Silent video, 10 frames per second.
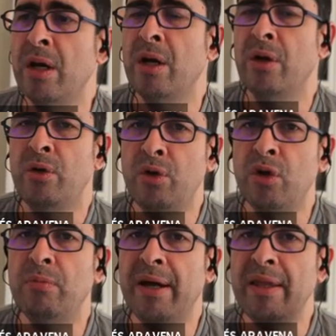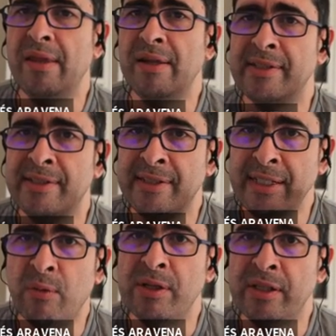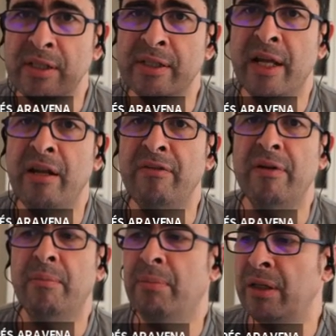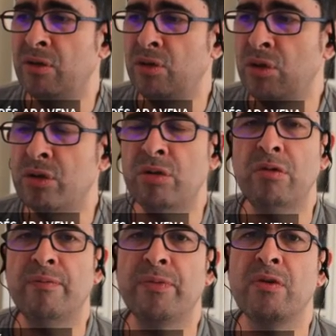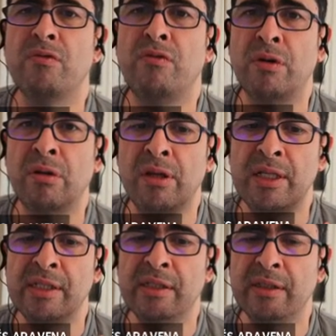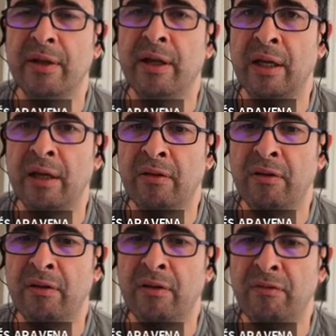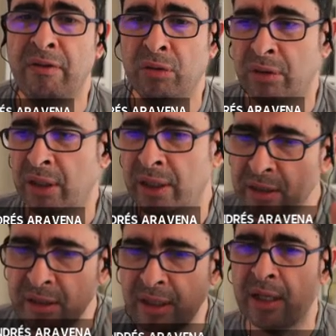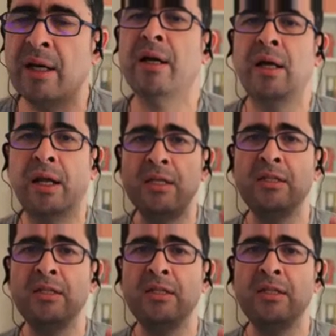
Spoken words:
not by the sequence itself, but just for this vector. And that is the crazy